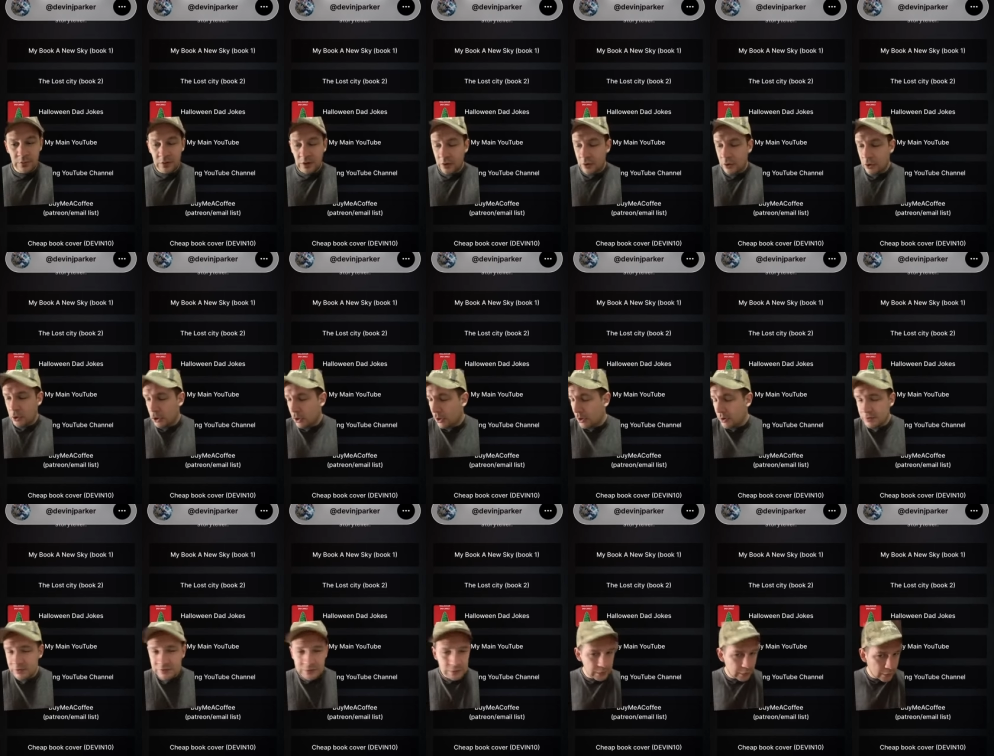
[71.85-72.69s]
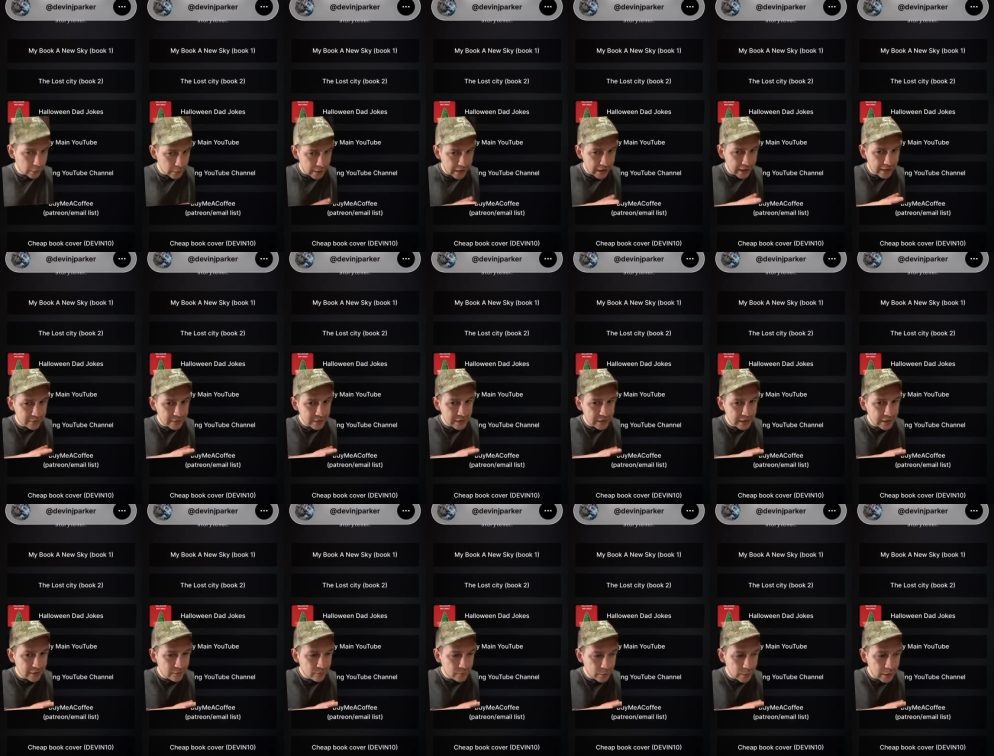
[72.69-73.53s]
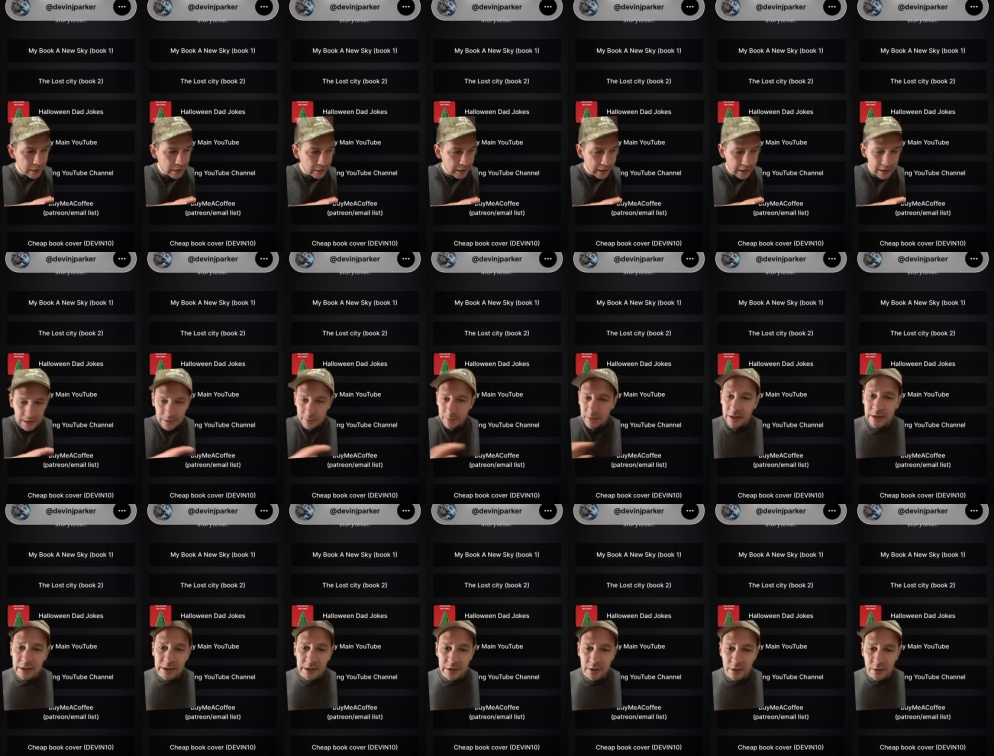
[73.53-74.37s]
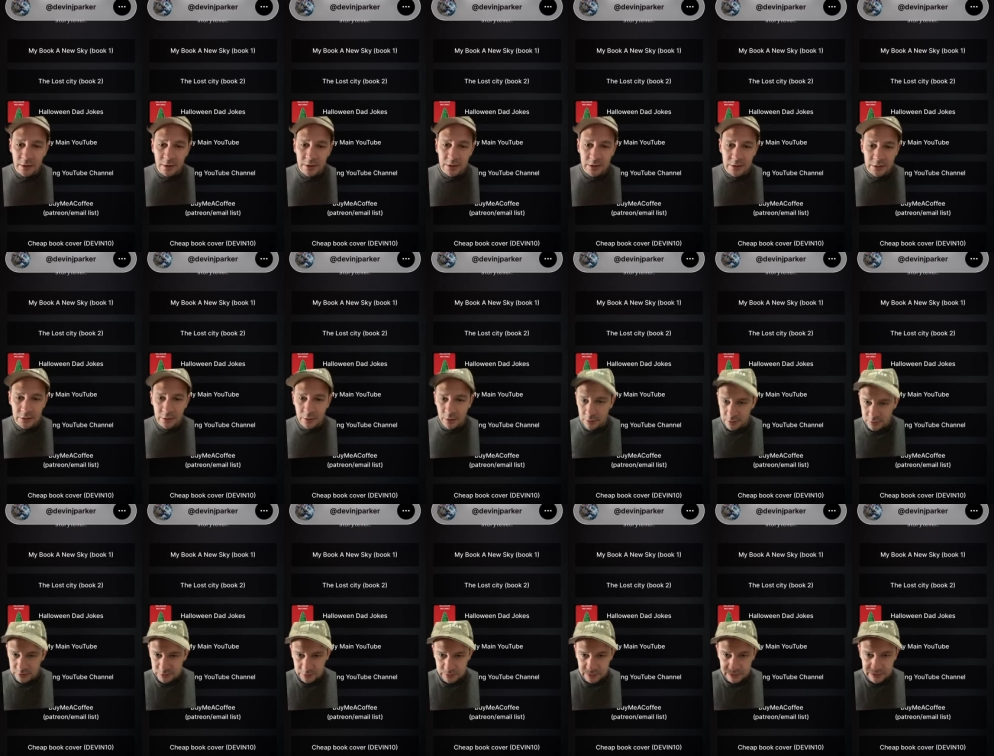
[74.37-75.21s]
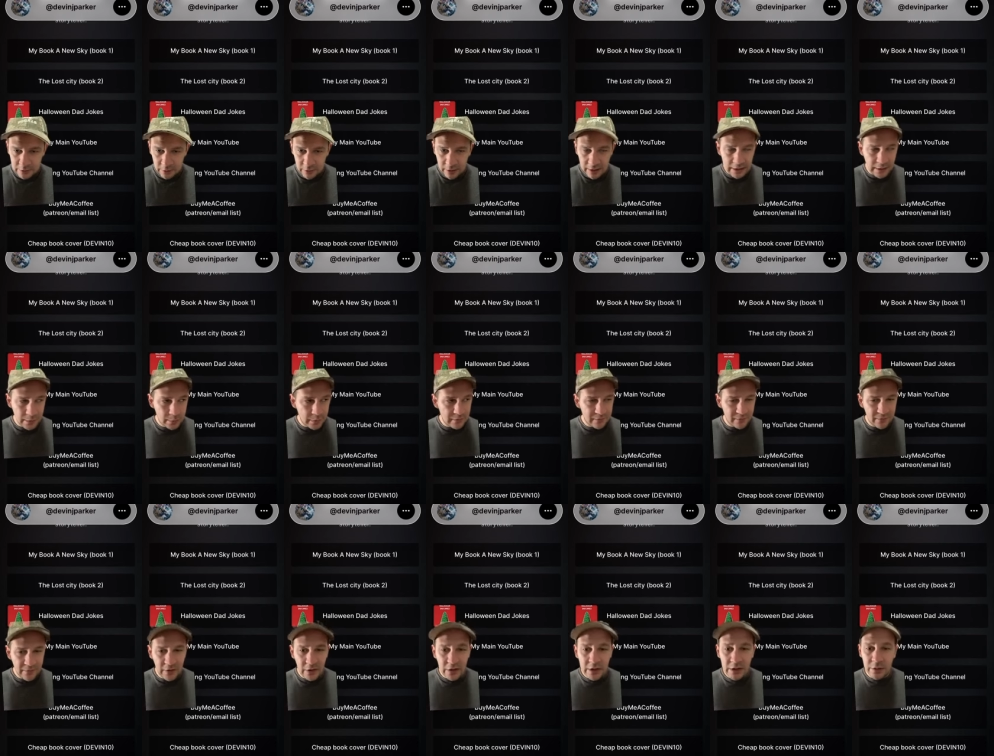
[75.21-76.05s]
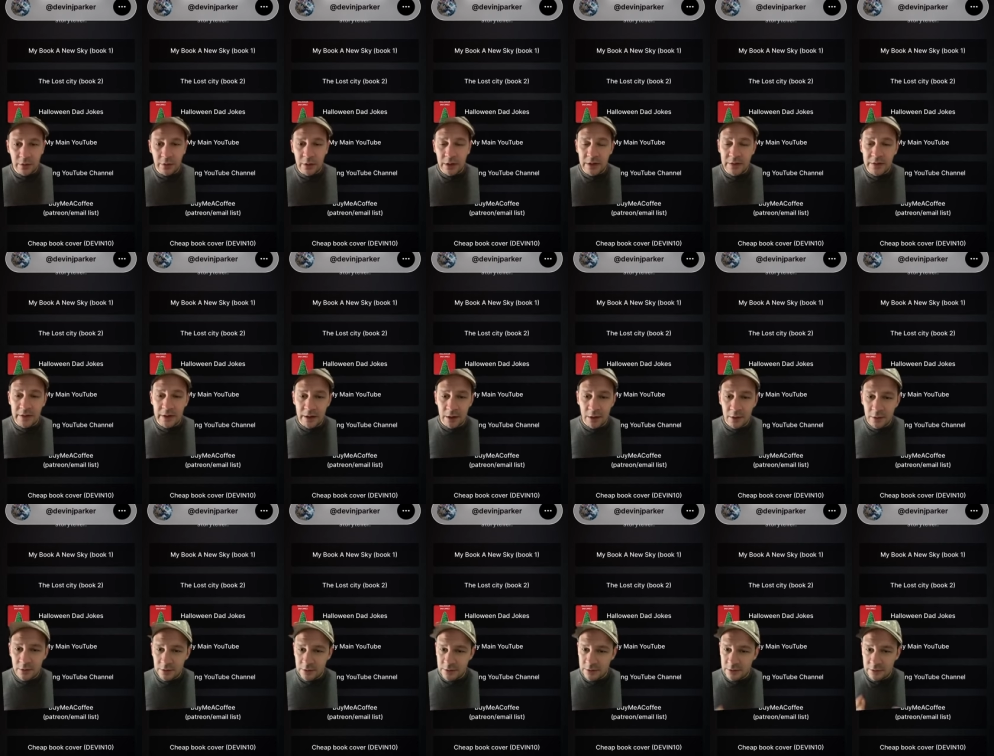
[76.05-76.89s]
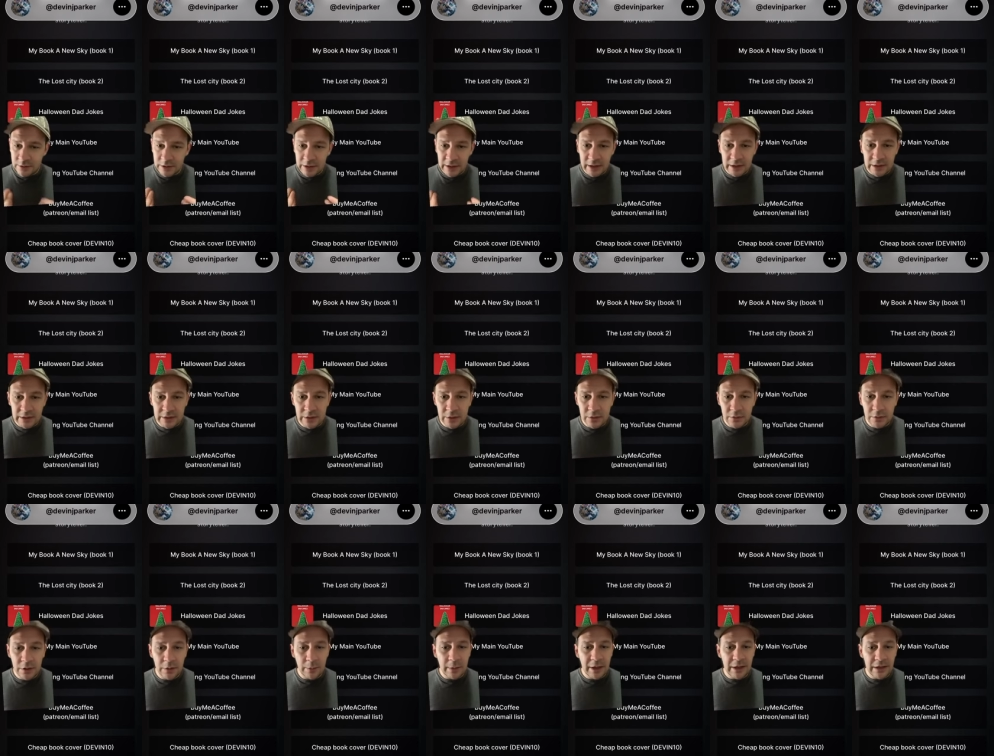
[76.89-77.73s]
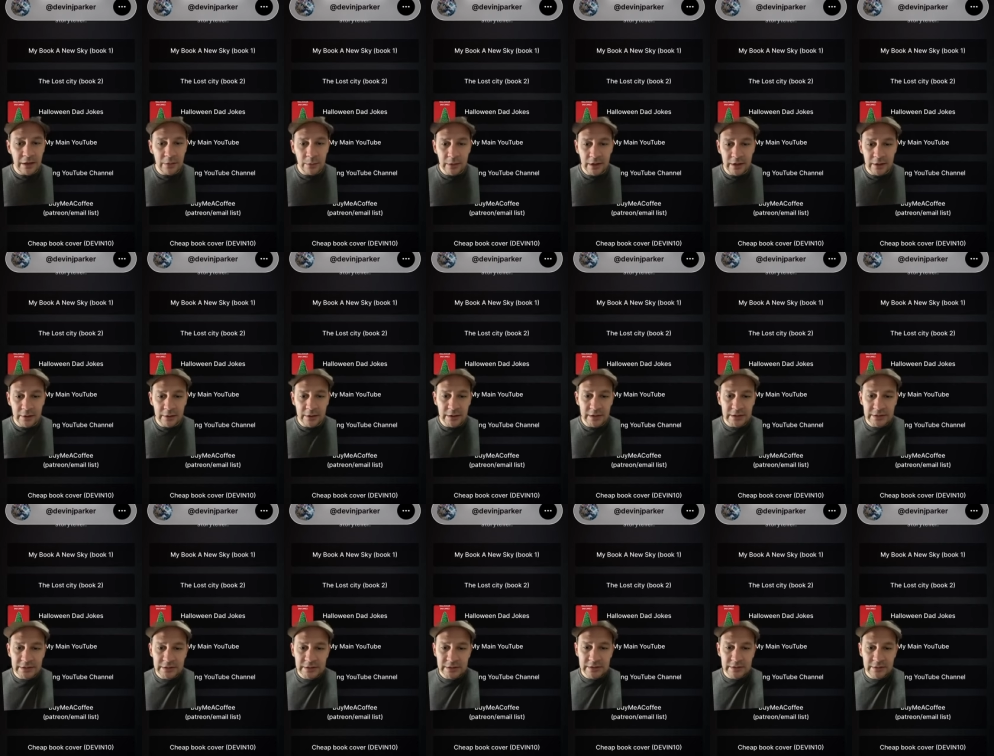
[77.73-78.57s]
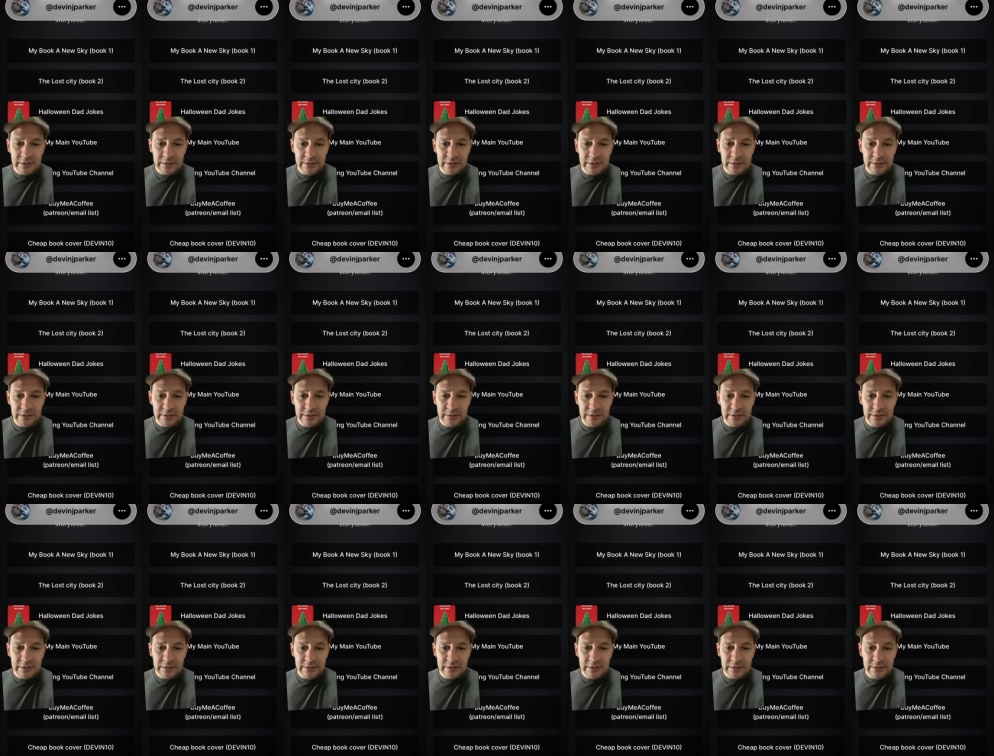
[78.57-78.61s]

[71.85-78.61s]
You also don't have to give me any money at all. You can go subscribe and follow on there, and it'll connect you to my email list.